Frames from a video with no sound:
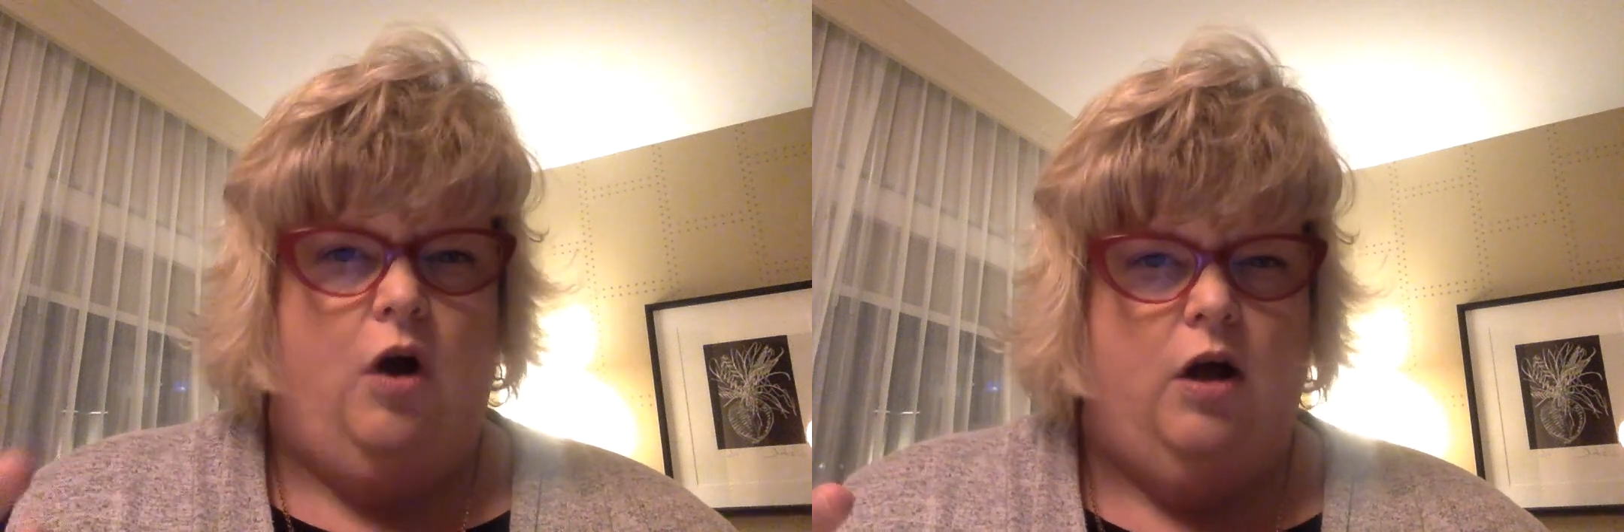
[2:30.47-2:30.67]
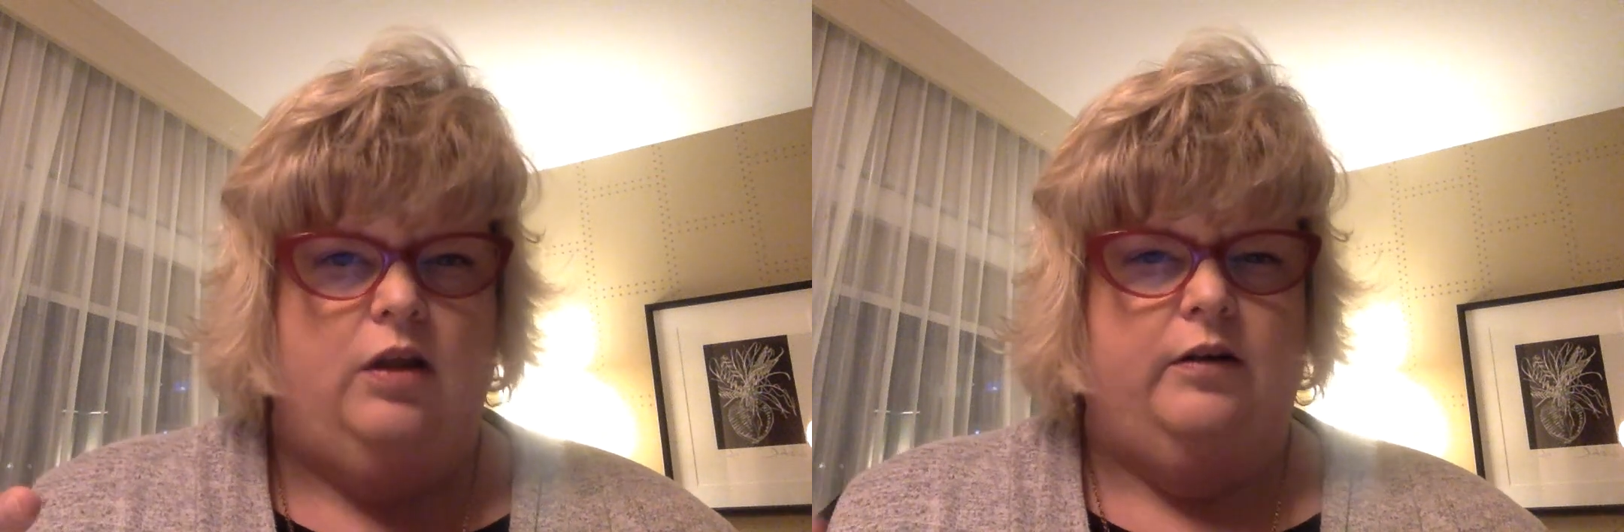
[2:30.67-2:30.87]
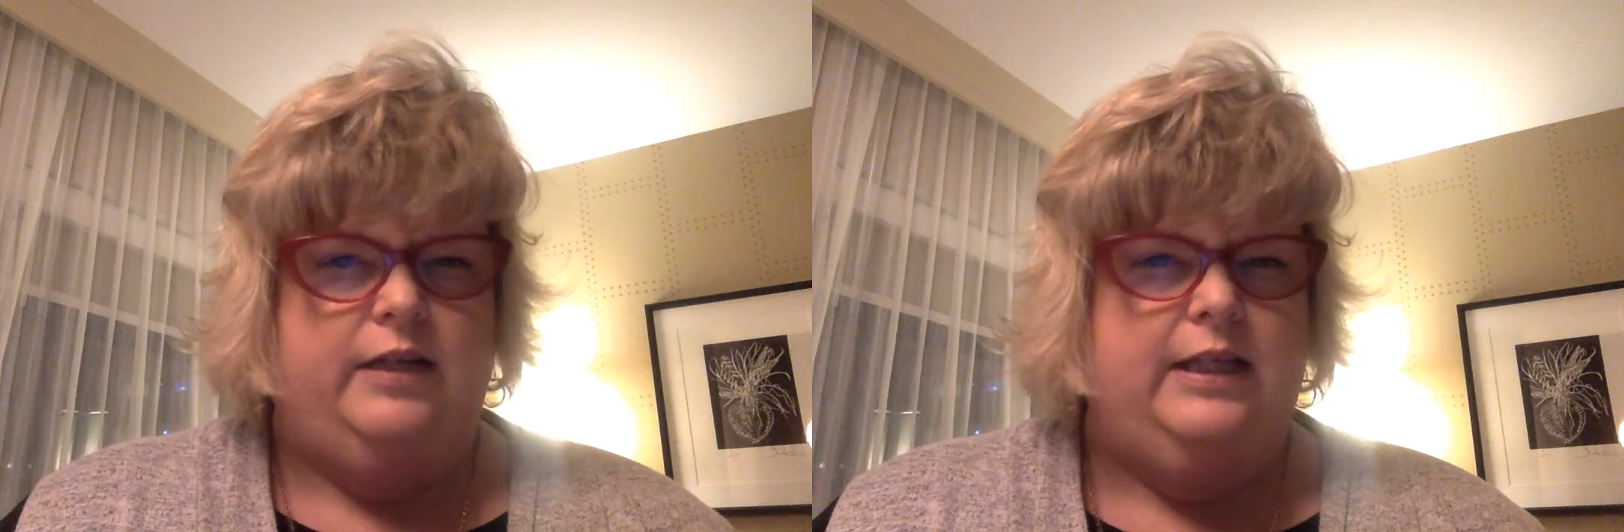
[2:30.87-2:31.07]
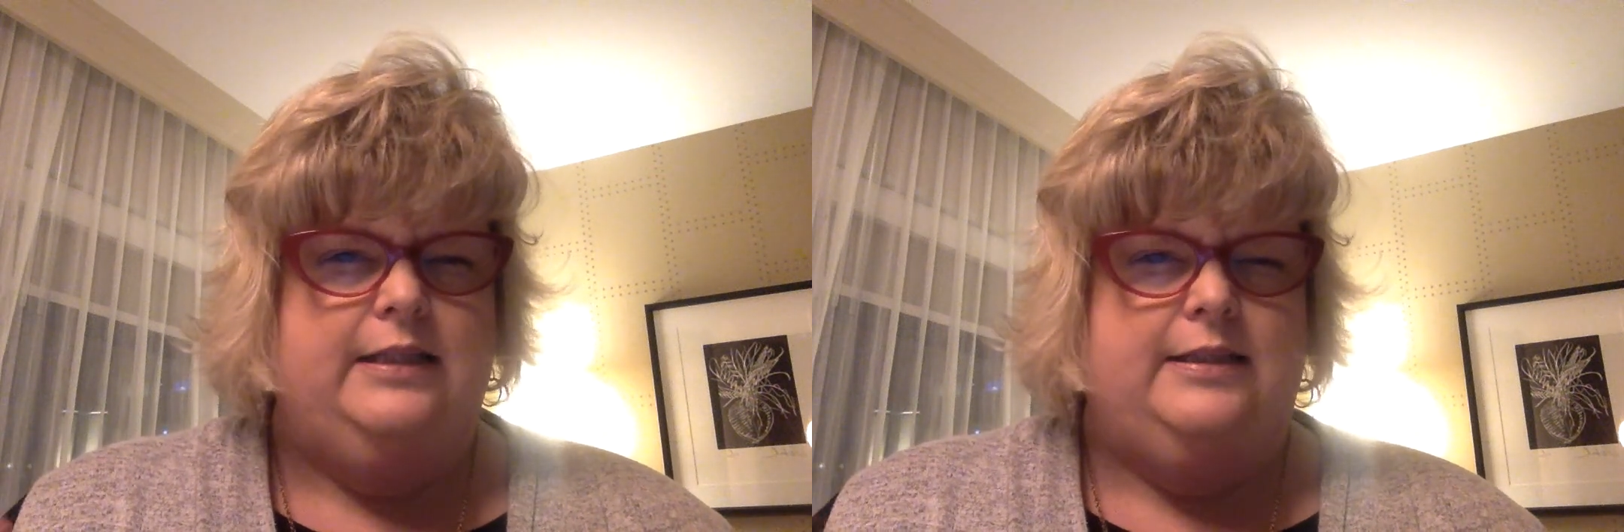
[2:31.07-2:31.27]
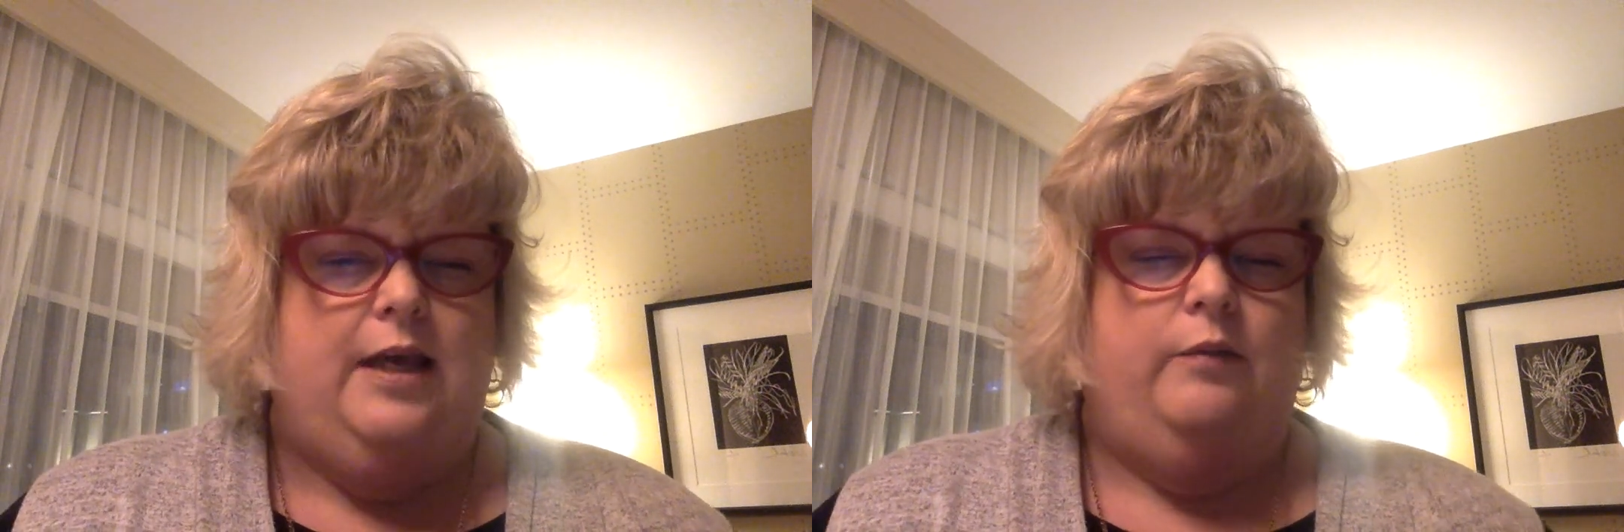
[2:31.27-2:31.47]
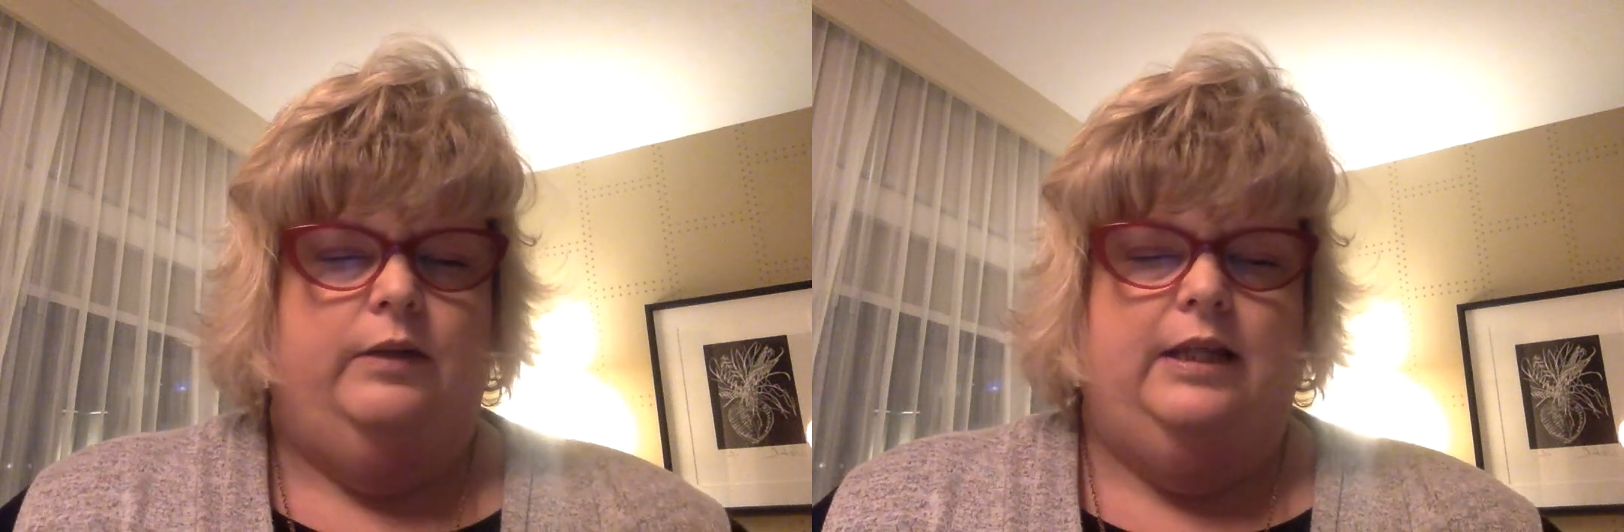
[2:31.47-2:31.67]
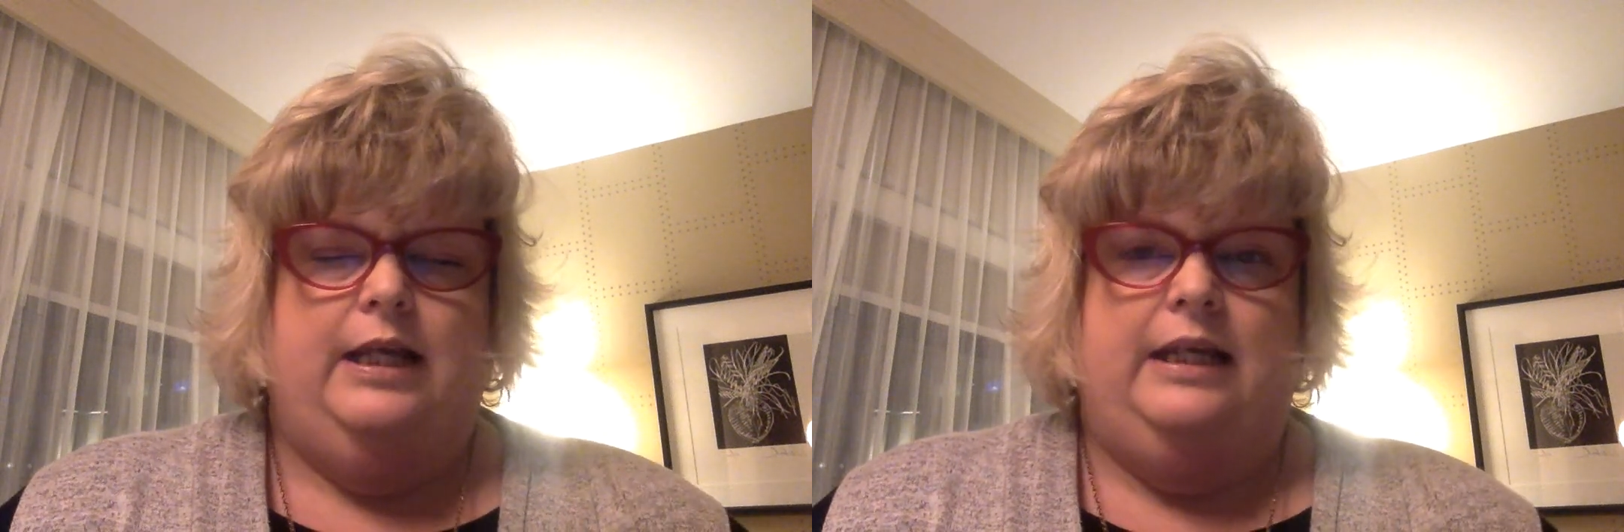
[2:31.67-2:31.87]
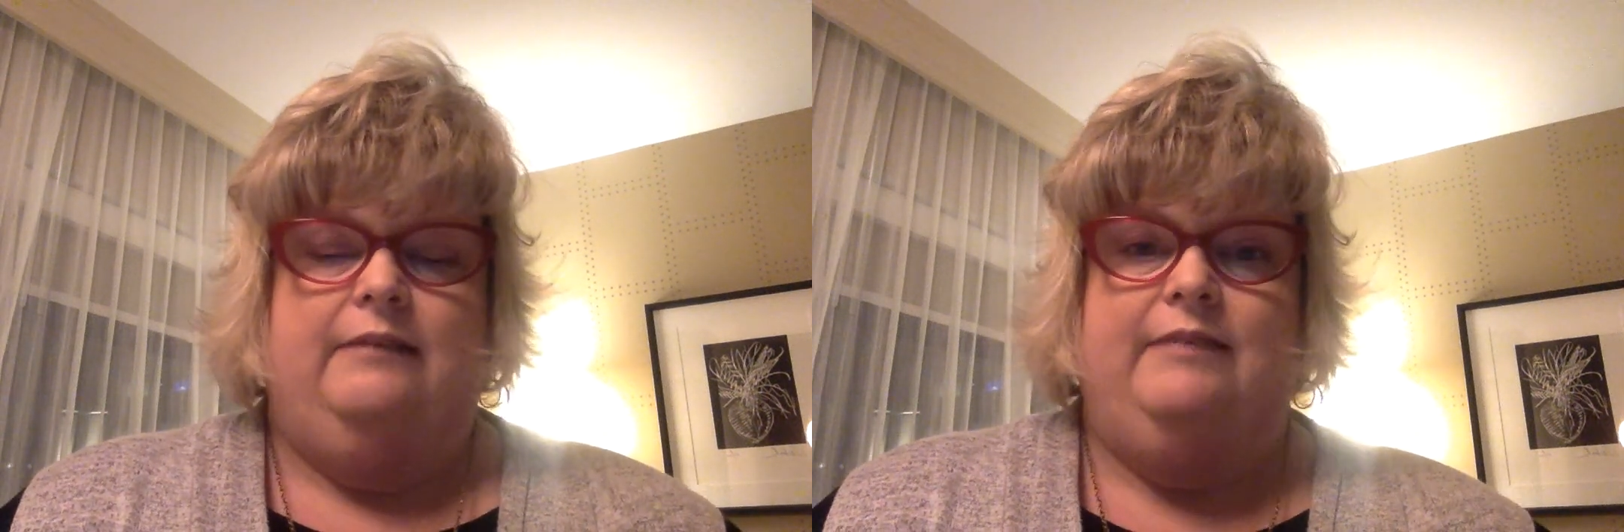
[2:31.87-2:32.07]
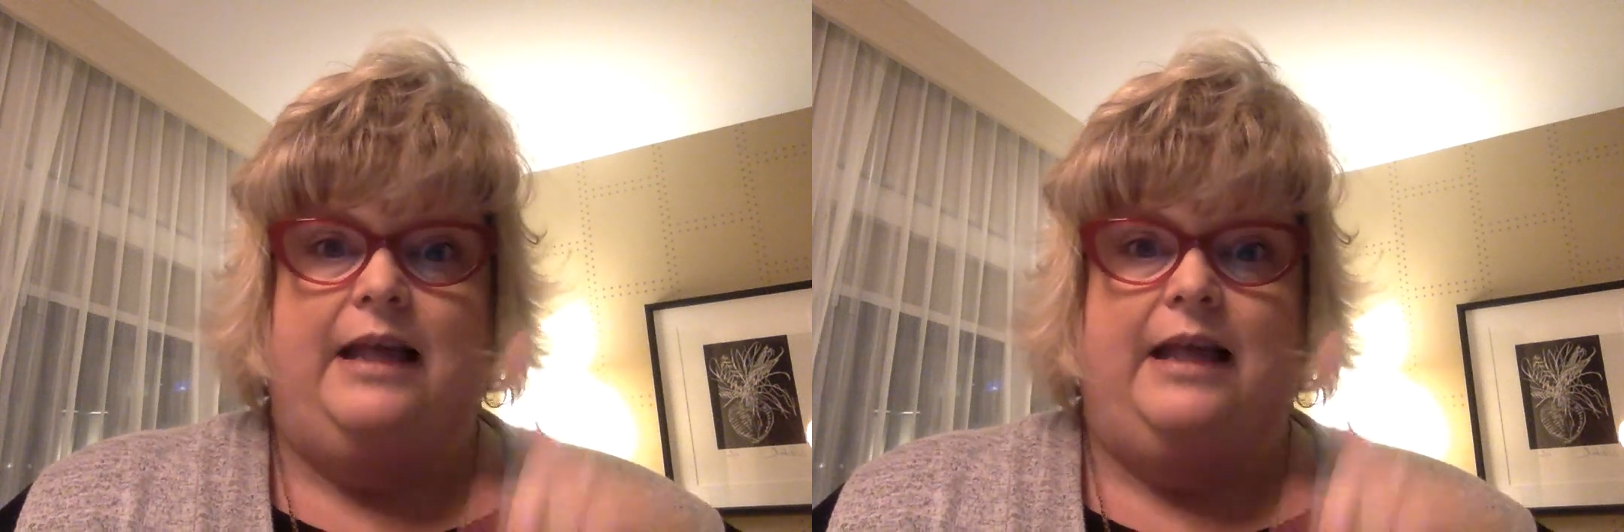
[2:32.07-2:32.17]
all our kids get what they need.